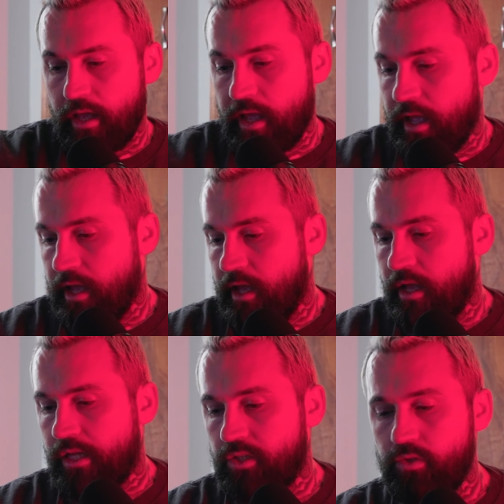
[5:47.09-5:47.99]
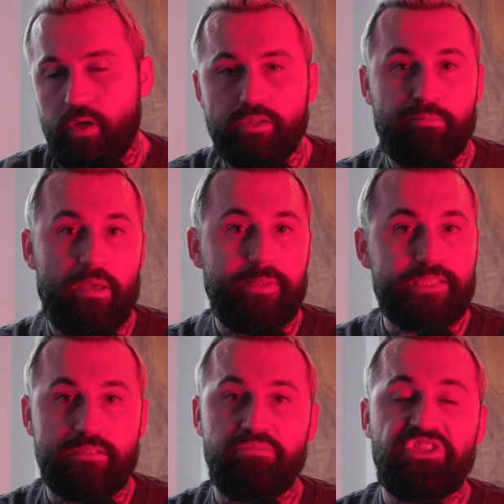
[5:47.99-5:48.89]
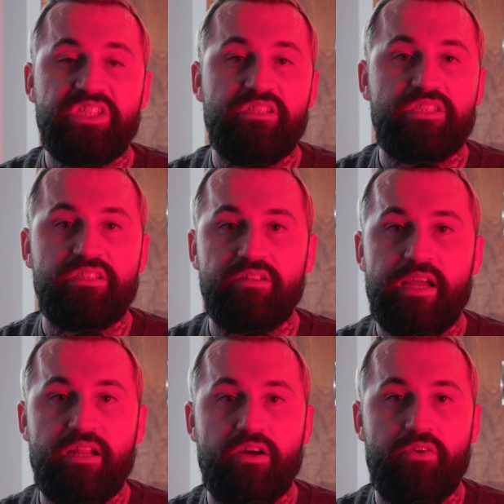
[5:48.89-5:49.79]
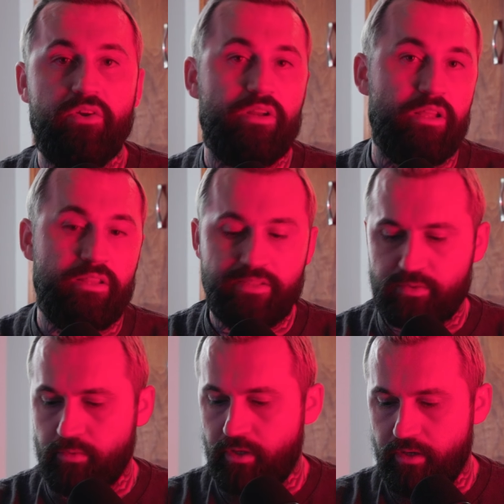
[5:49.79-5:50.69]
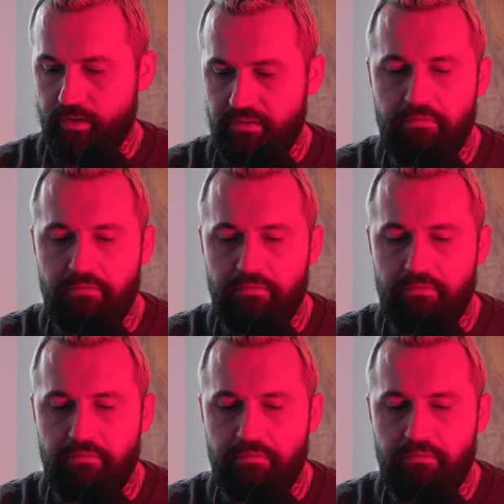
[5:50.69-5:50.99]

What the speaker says: And who knows, maybe some Cinestill 800 in this one.